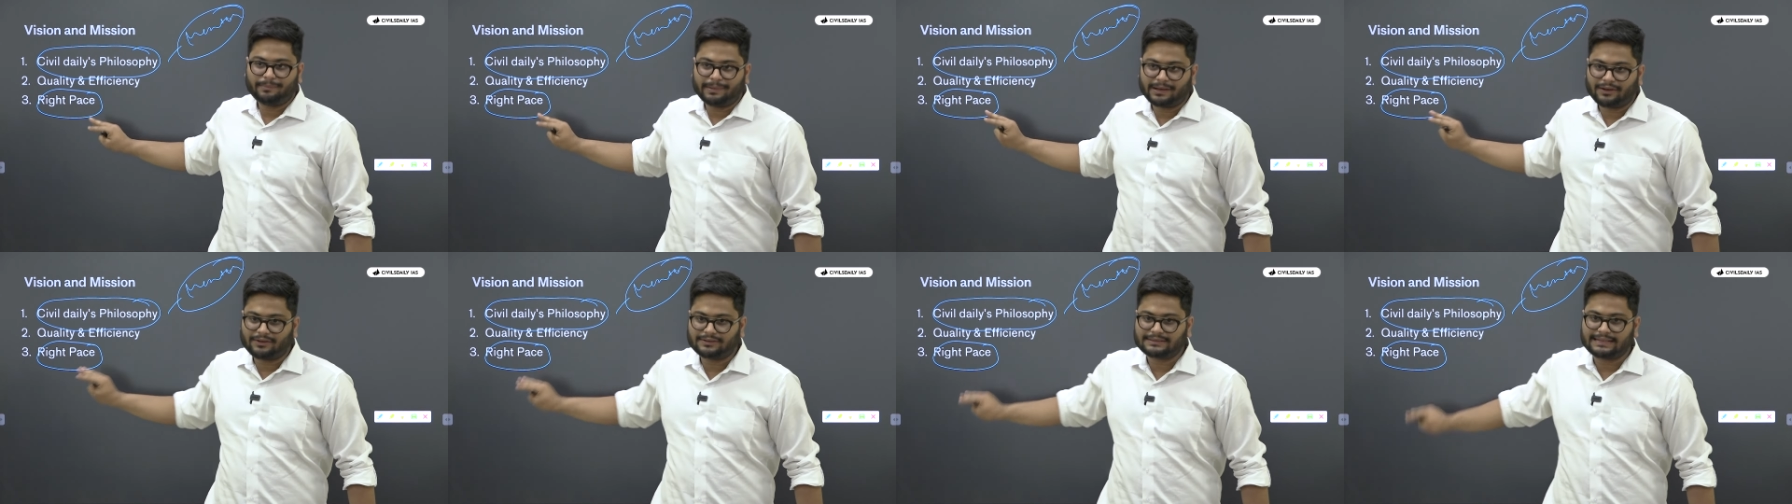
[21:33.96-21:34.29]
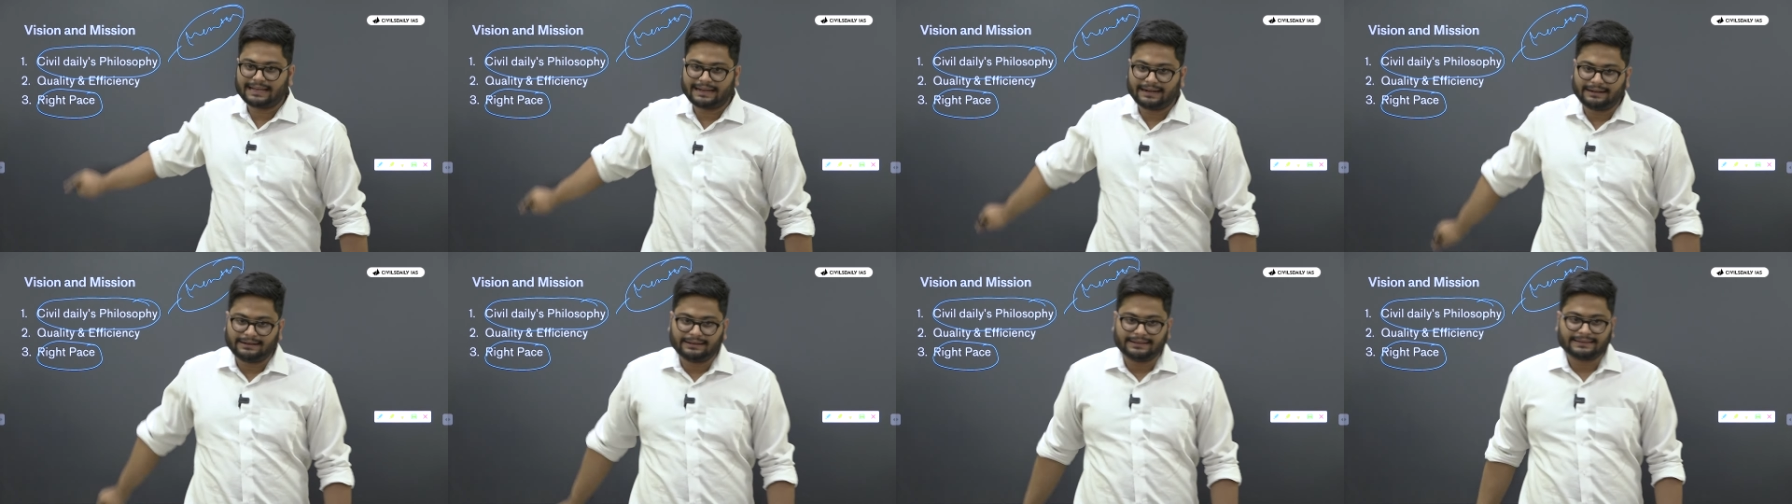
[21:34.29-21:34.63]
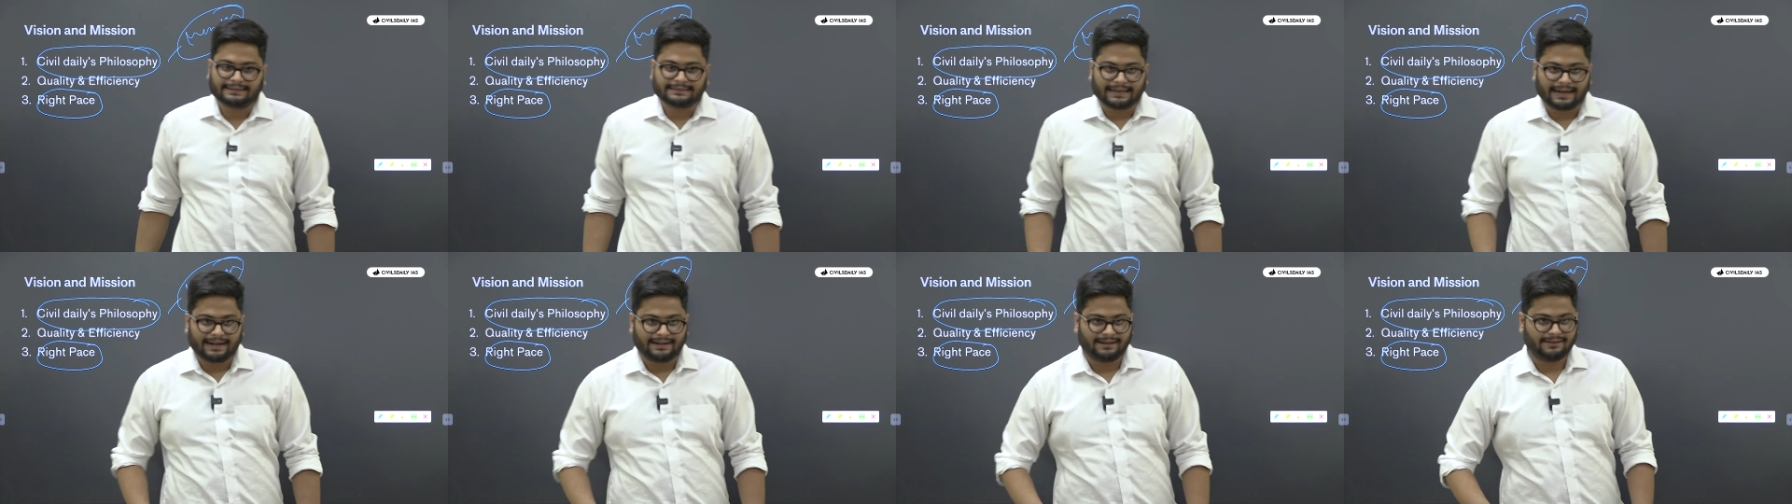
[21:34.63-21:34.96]
because I
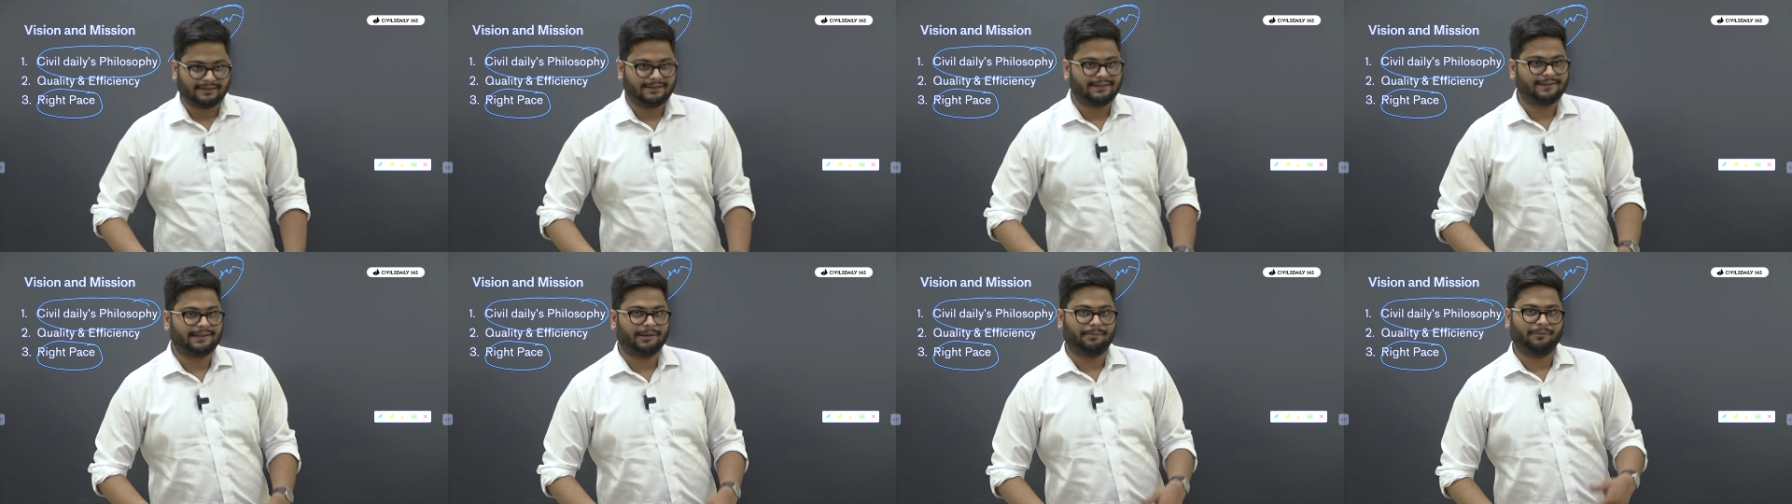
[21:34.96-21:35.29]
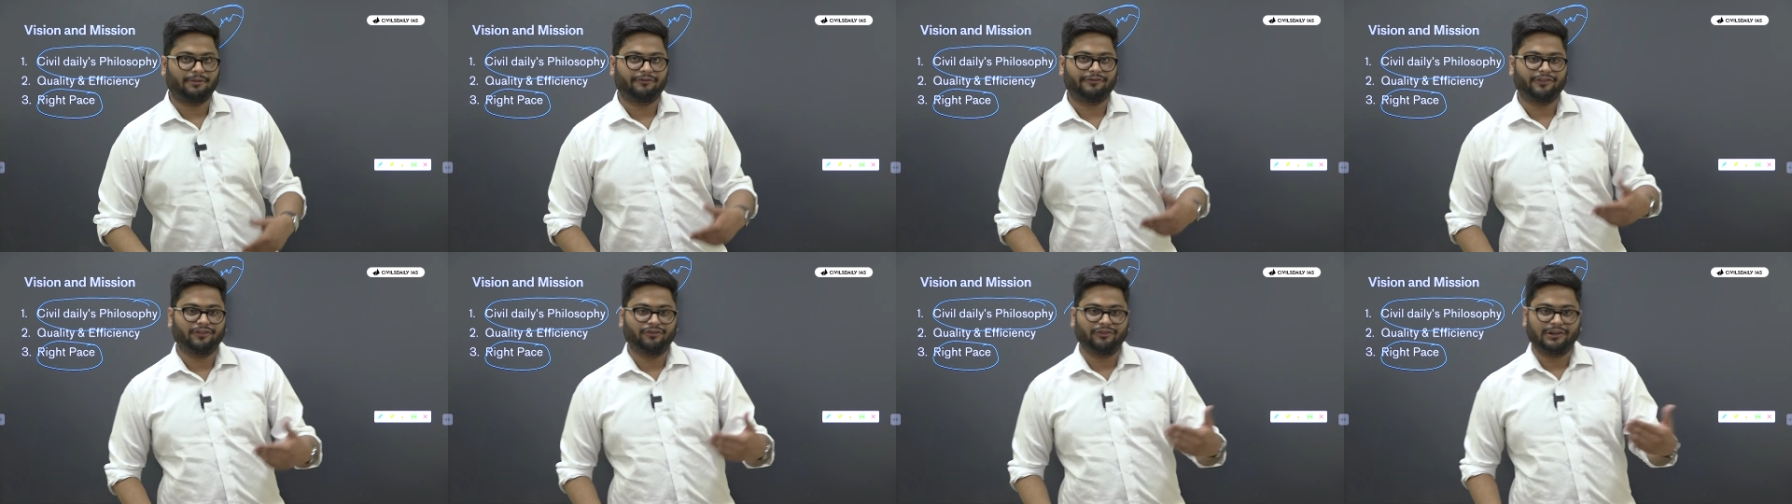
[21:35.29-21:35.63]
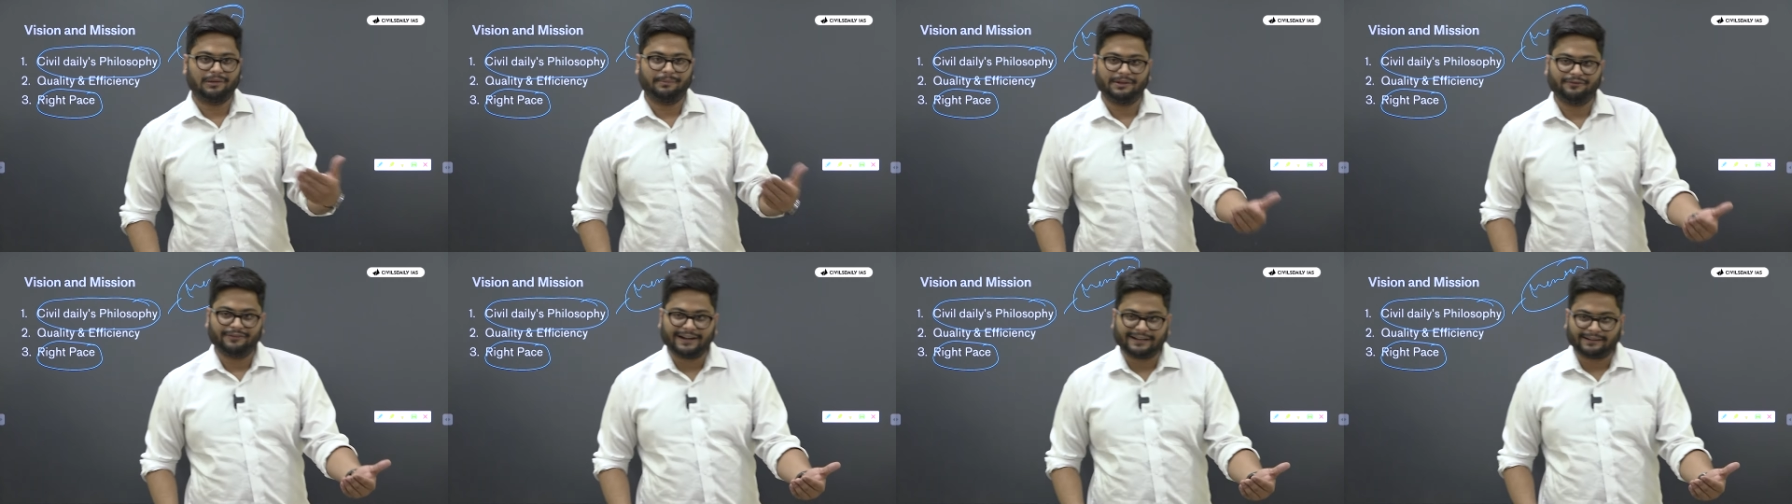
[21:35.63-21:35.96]
understand some of you
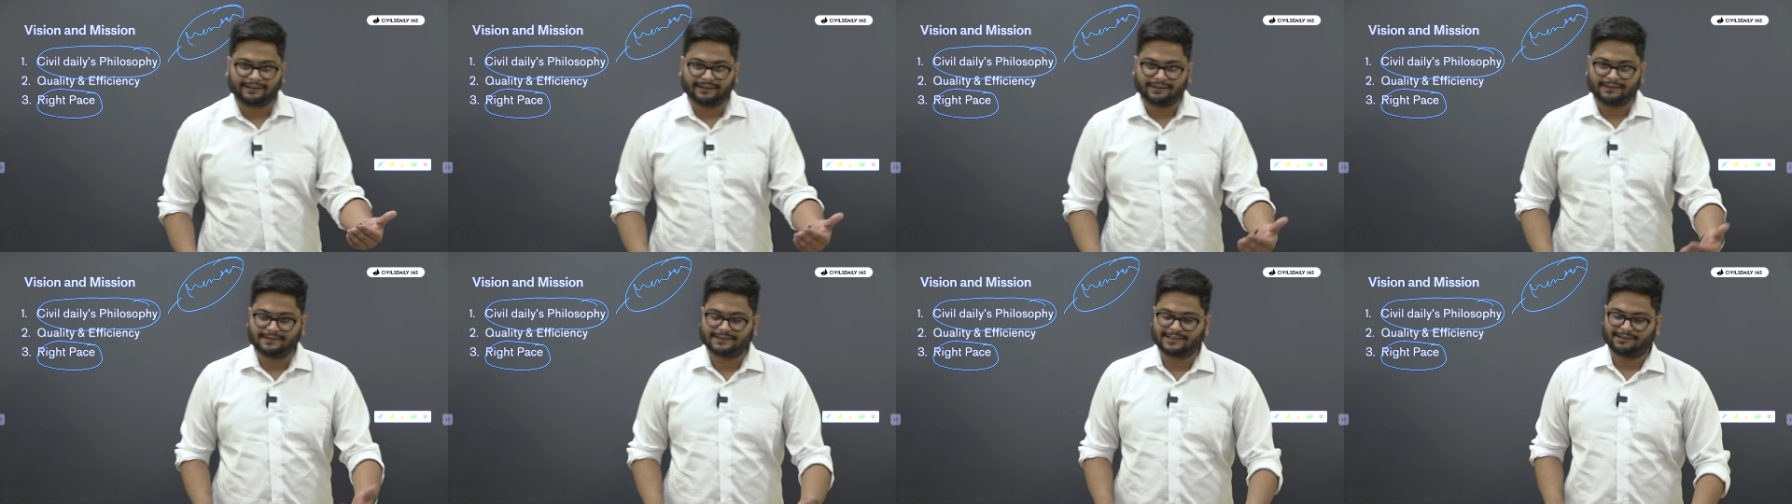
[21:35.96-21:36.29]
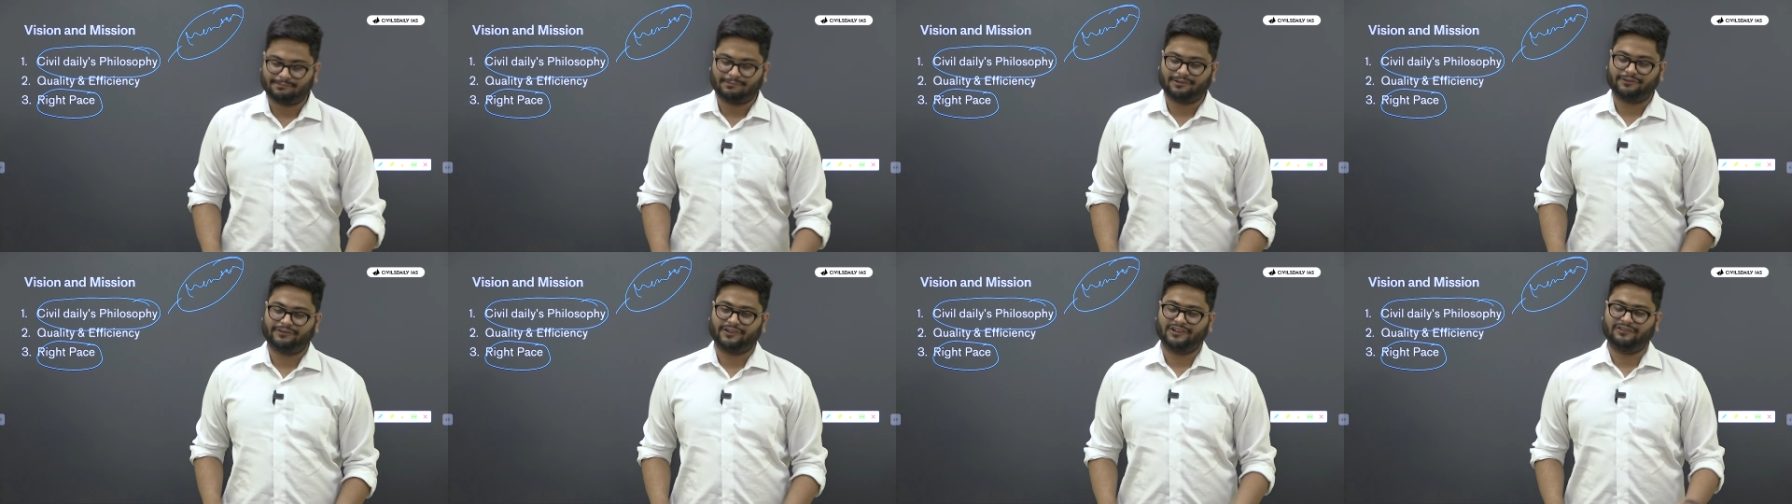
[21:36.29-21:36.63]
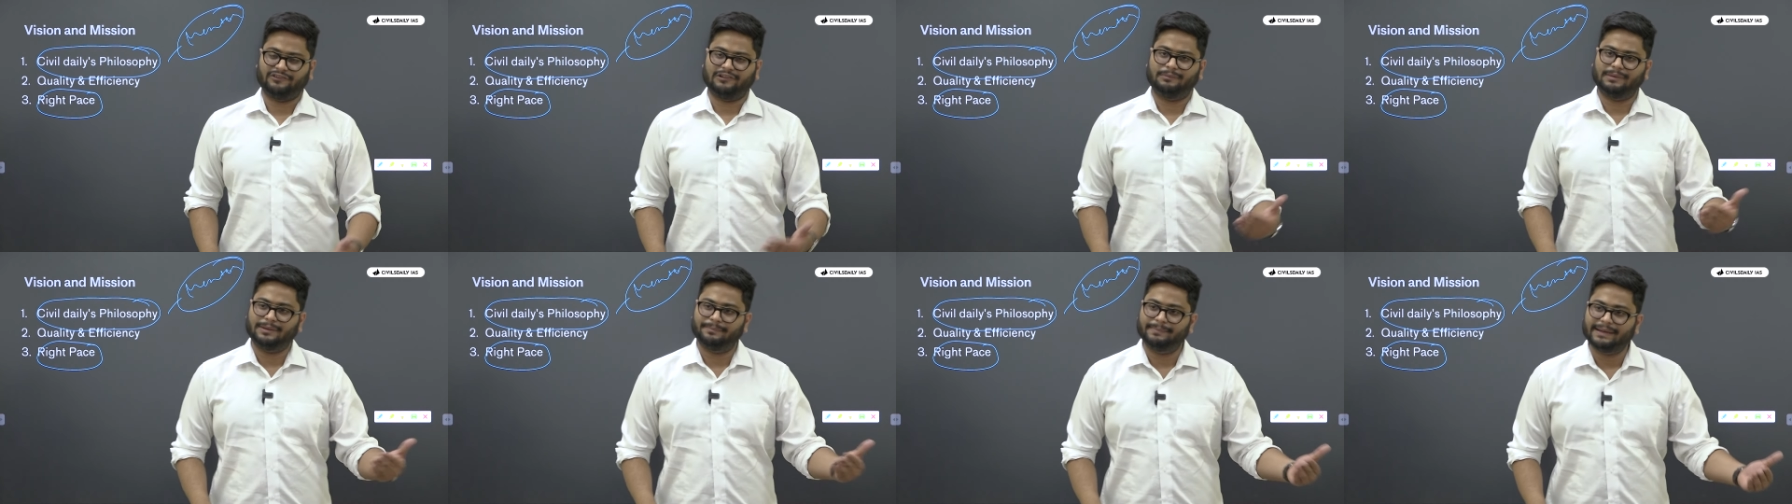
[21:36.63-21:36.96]
will be veterans, some of you
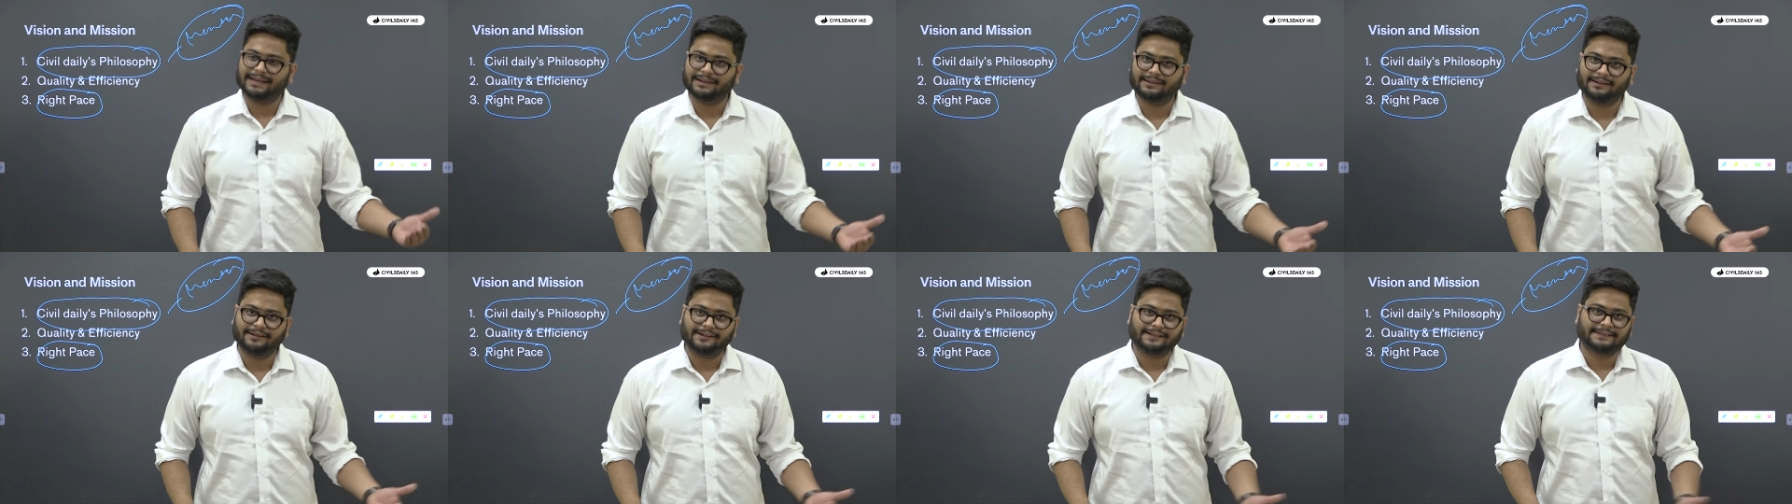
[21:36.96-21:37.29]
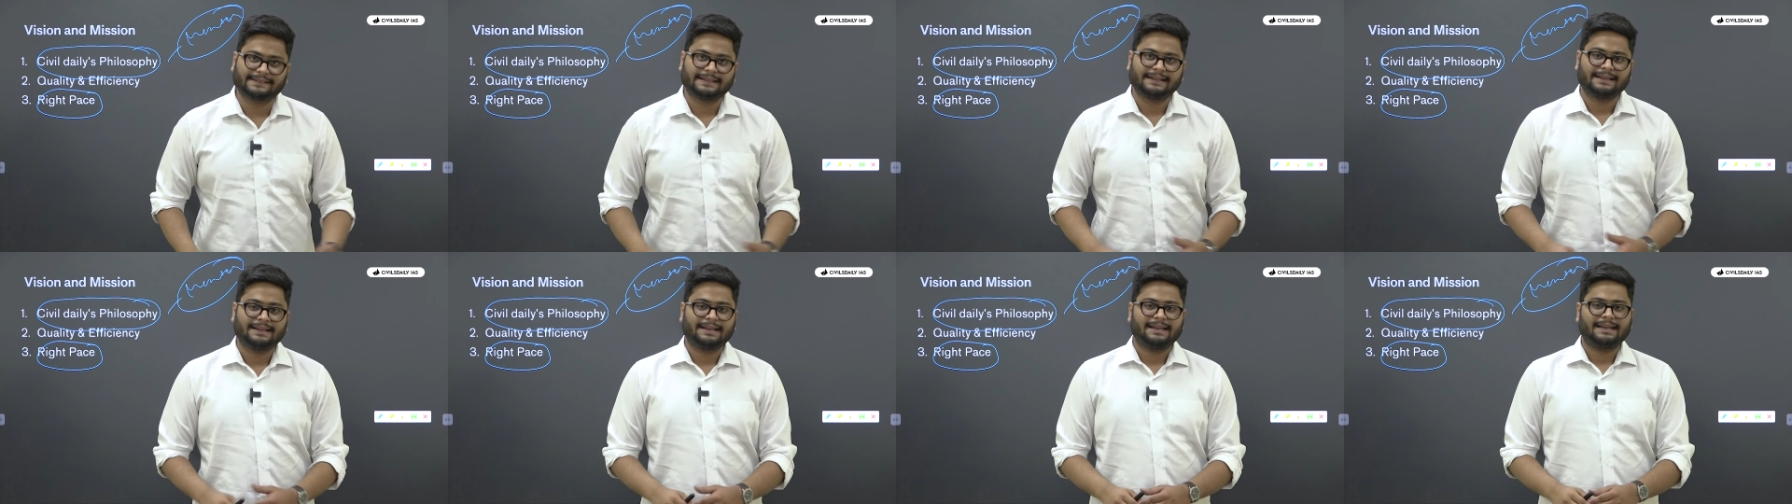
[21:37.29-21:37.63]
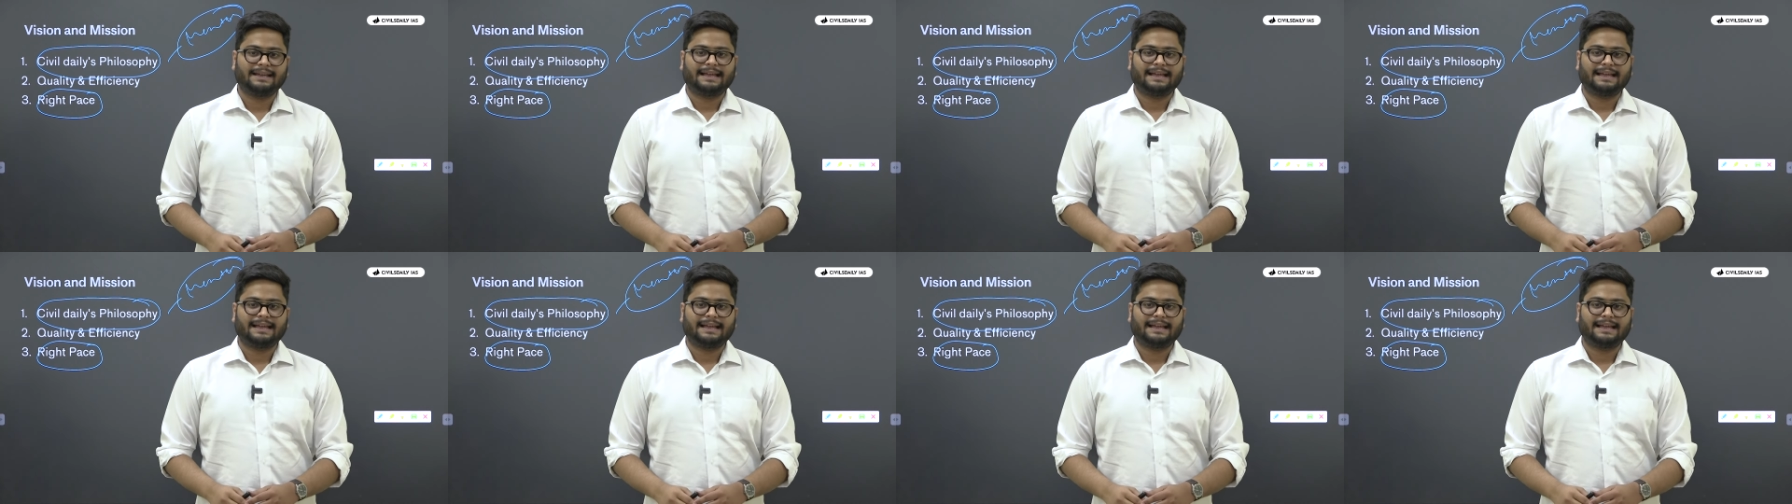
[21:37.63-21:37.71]
will be beginners,